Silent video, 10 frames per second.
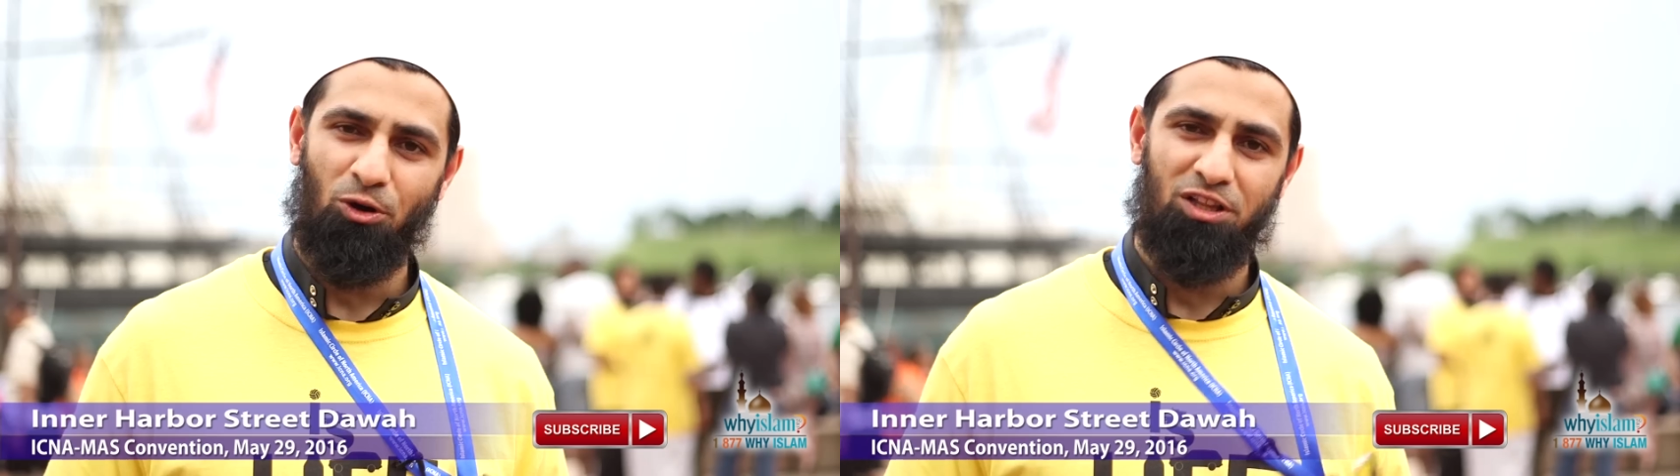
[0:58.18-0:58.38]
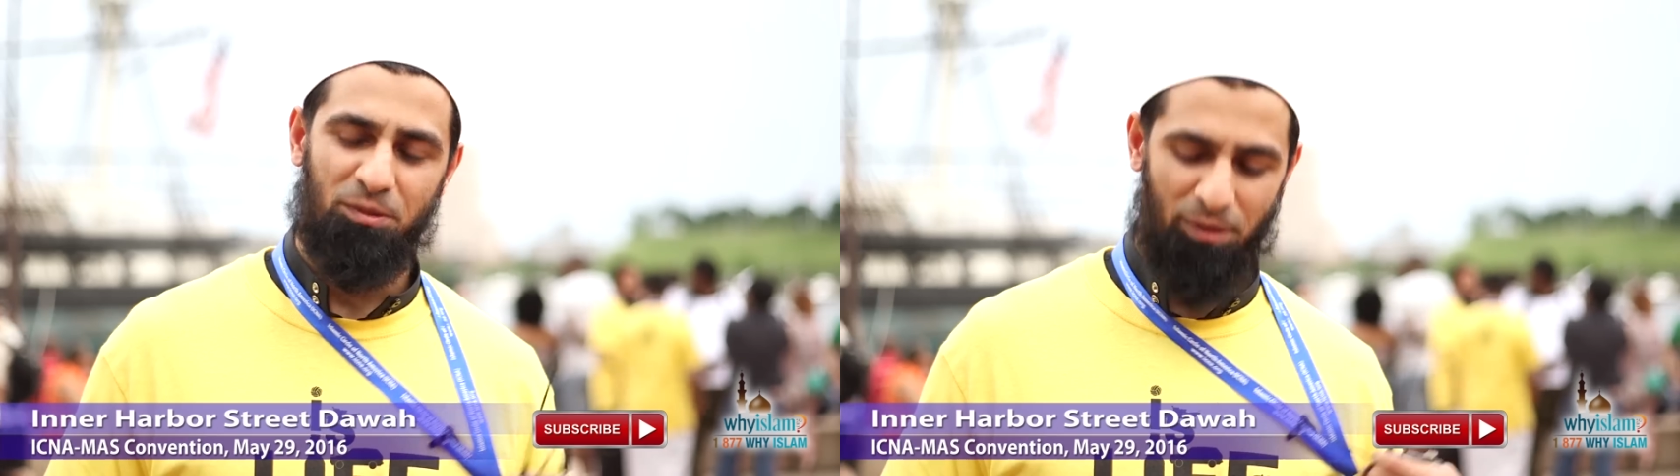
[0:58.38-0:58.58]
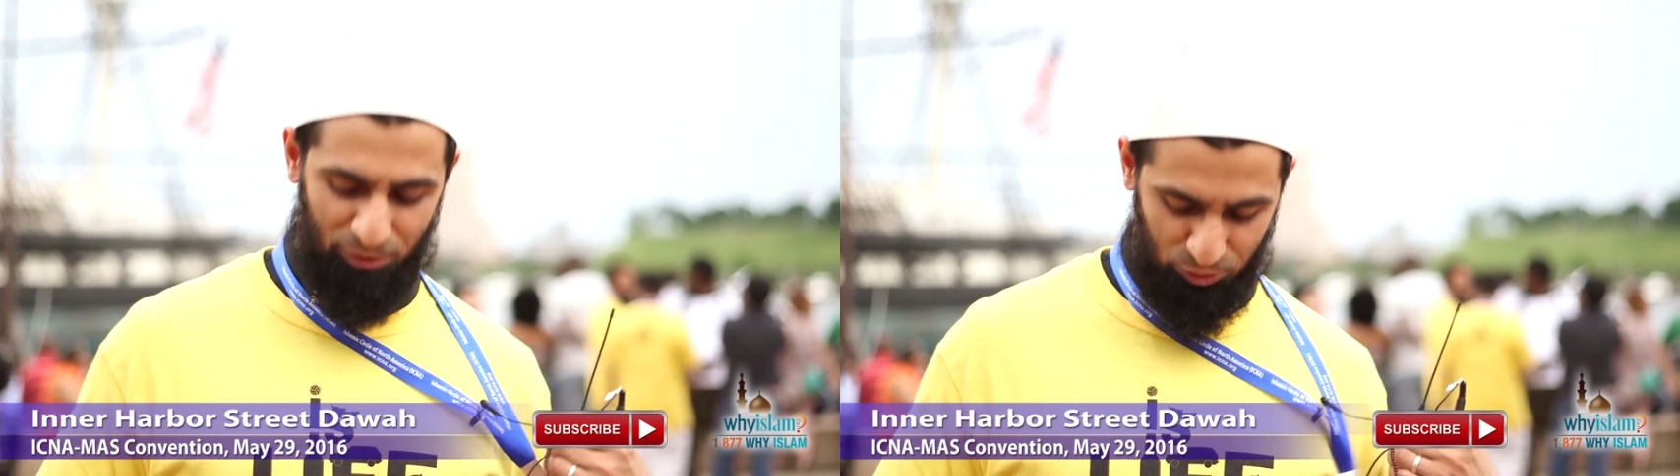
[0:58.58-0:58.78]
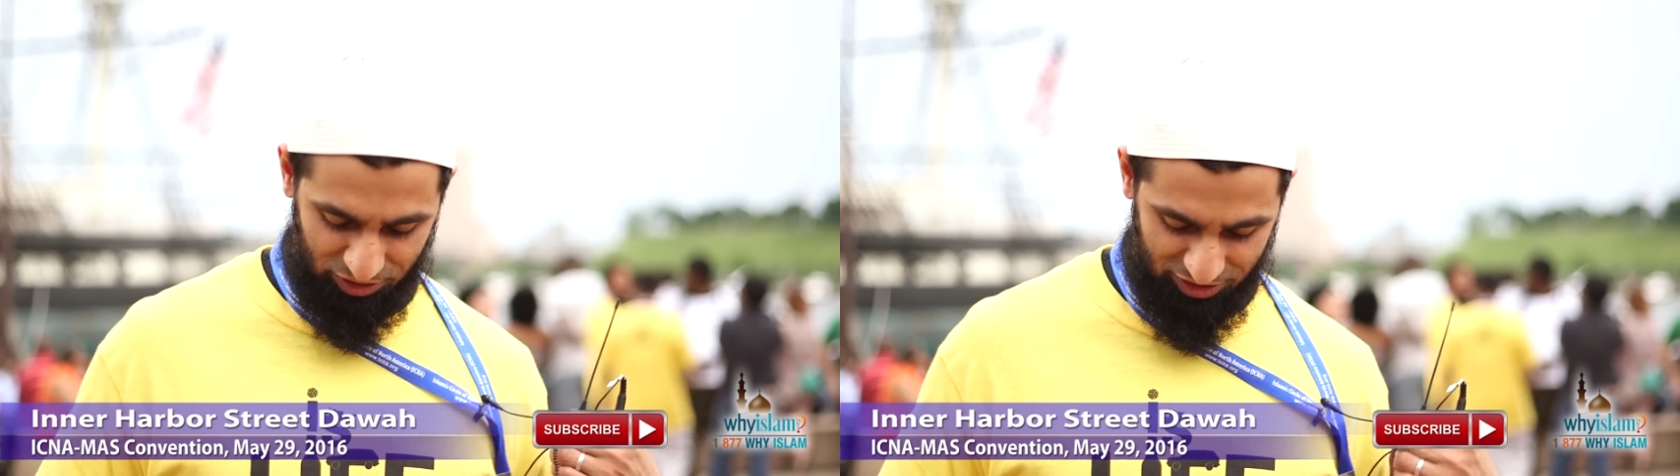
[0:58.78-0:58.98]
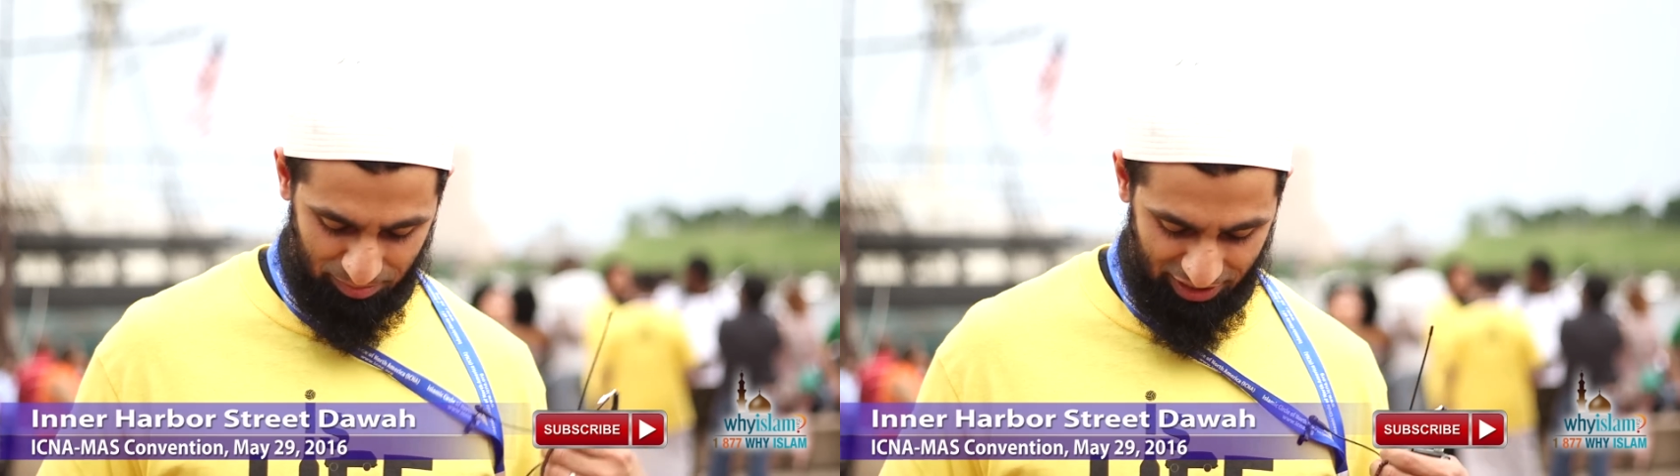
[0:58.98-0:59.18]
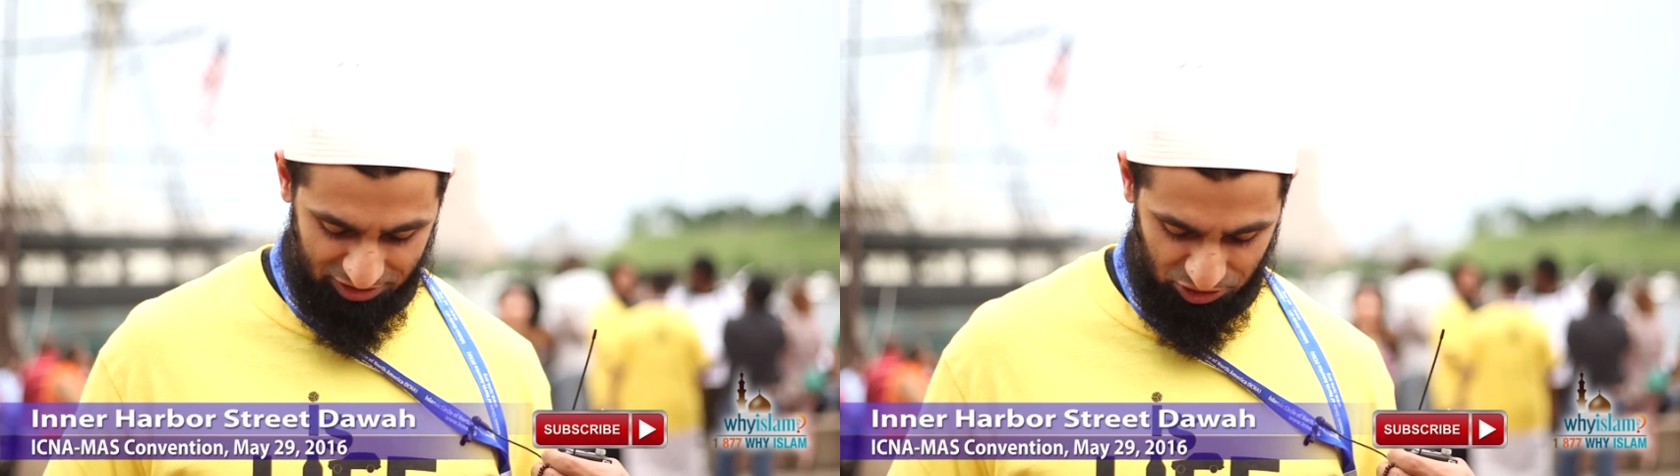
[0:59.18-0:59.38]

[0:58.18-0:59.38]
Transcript: calling people towards the message